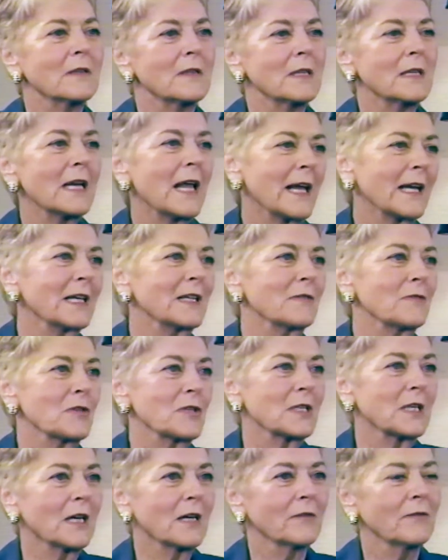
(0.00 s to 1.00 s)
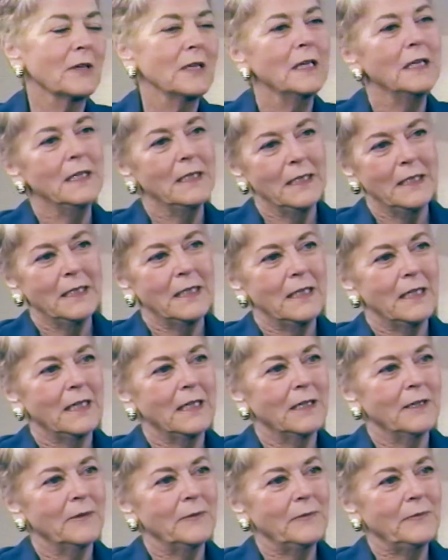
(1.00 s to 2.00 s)
The negative stuff,
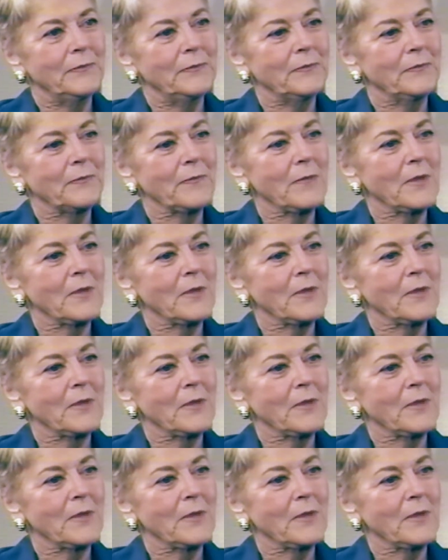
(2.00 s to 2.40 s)
um,